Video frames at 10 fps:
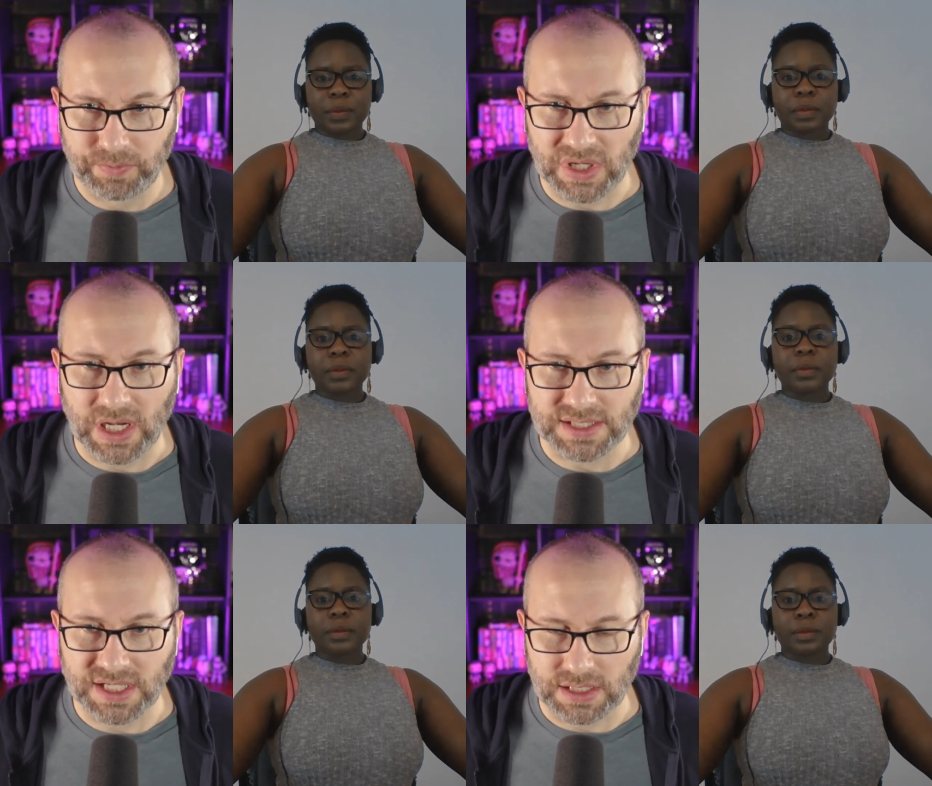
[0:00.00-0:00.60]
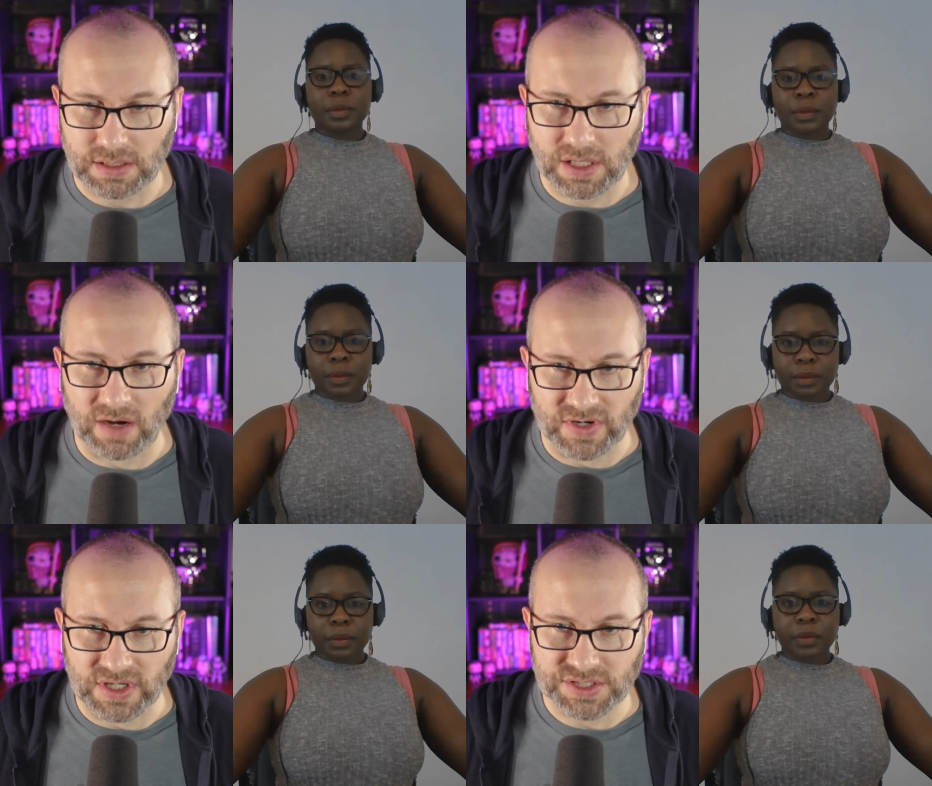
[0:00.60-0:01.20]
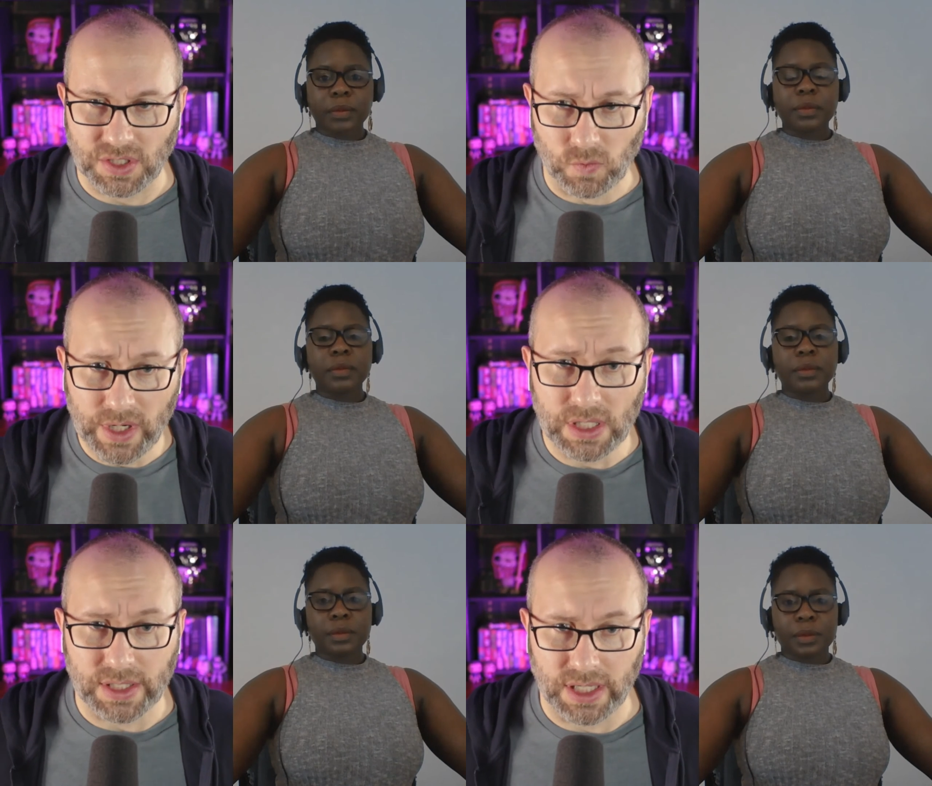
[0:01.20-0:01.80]
Speaker 1: because it covers a
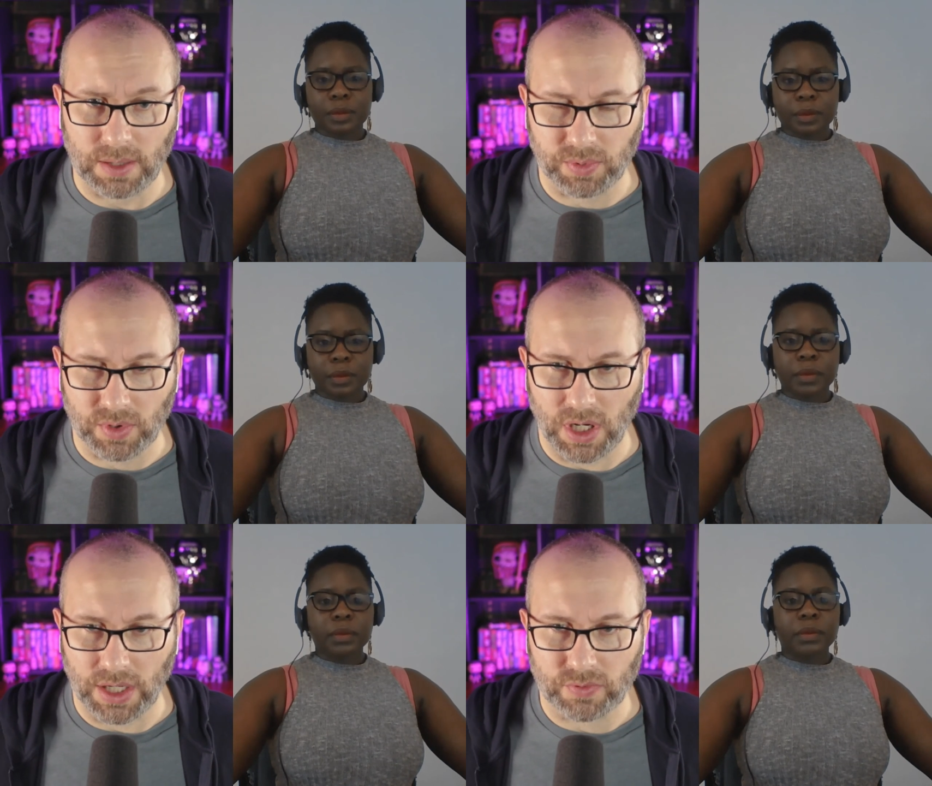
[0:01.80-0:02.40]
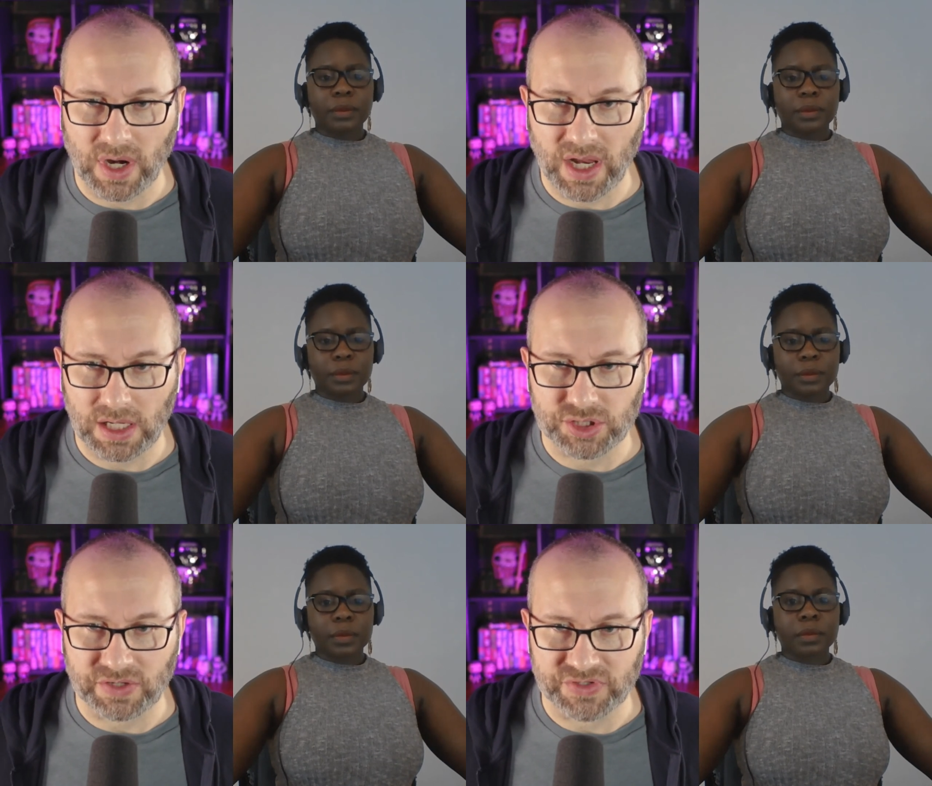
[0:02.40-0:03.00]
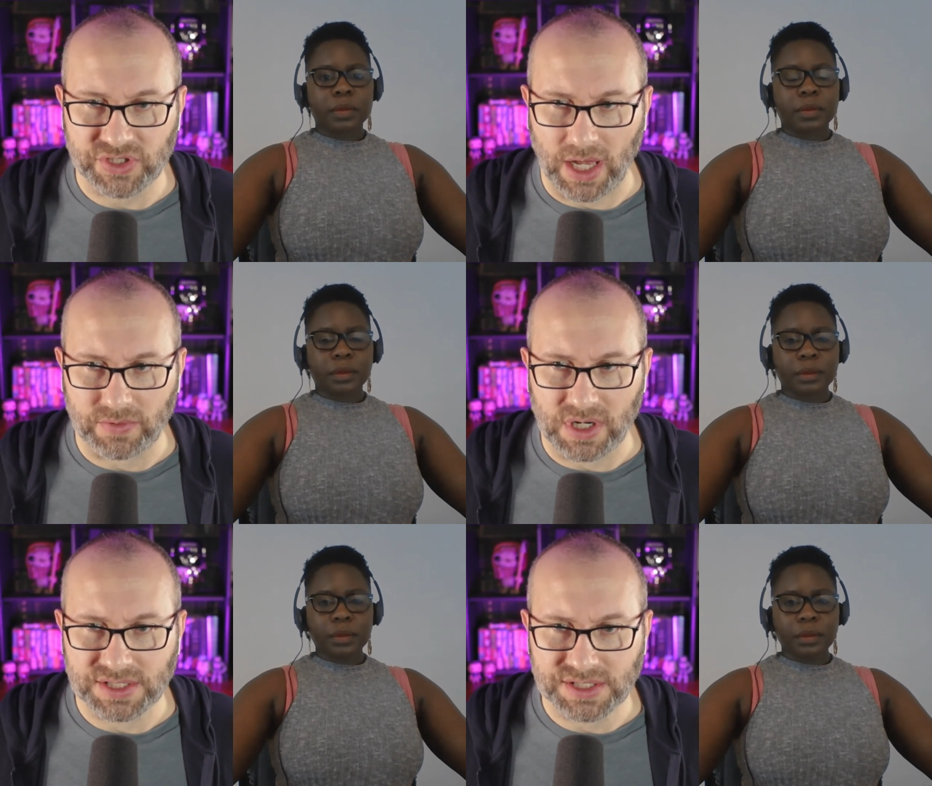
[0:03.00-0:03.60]
really broad range of
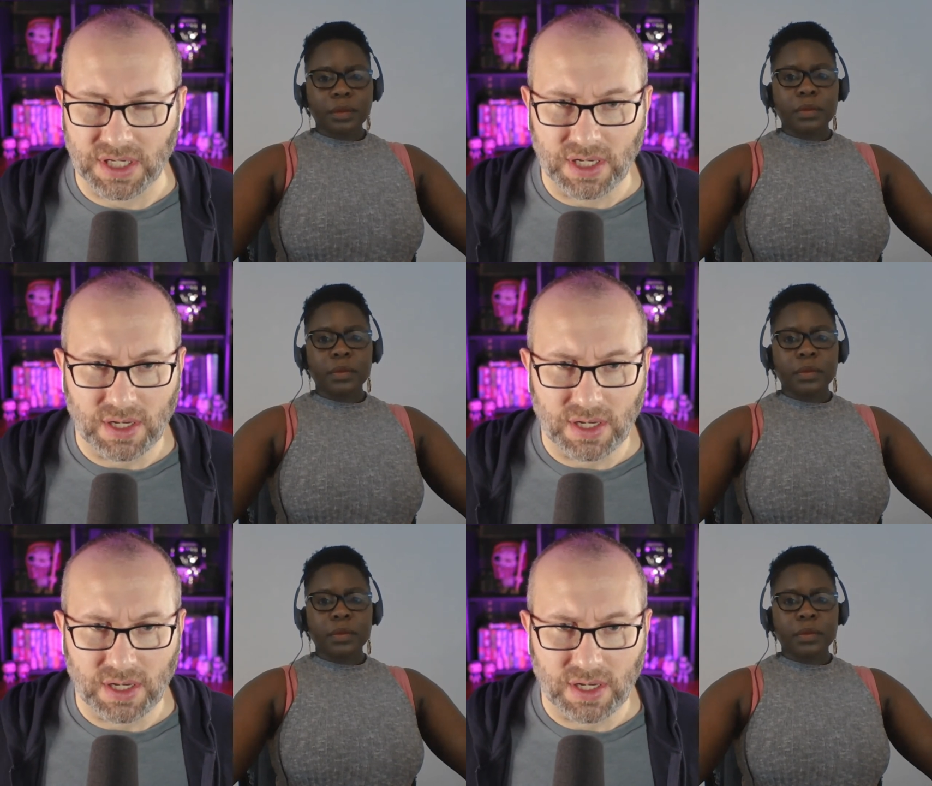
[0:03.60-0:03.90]
genres.